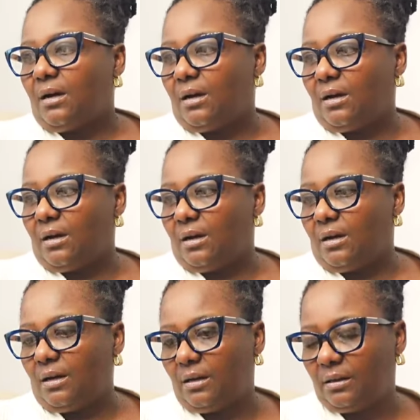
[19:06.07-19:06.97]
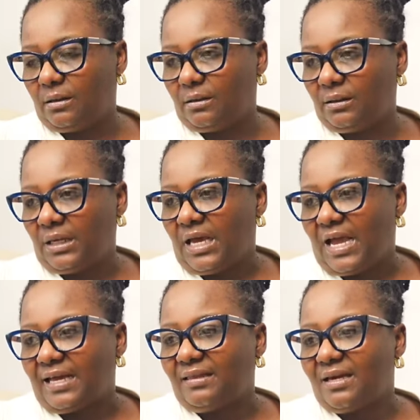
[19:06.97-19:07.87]
Uh,
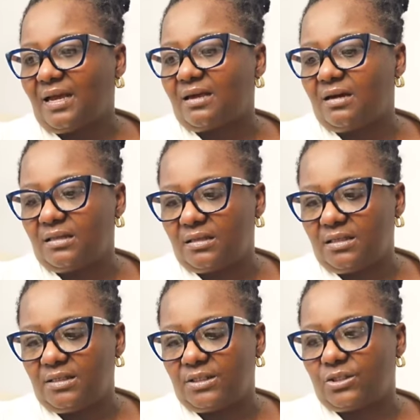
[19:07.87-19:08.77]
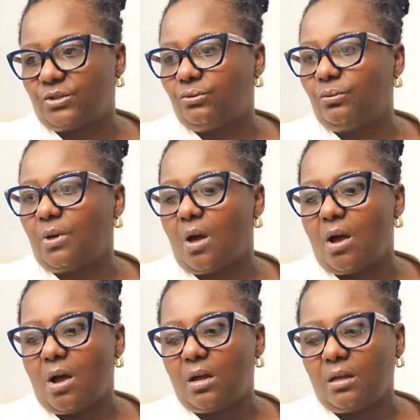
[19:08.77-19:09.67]
I think I cut these too
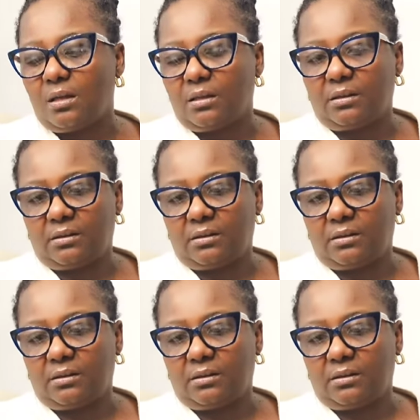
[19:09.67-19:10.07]
long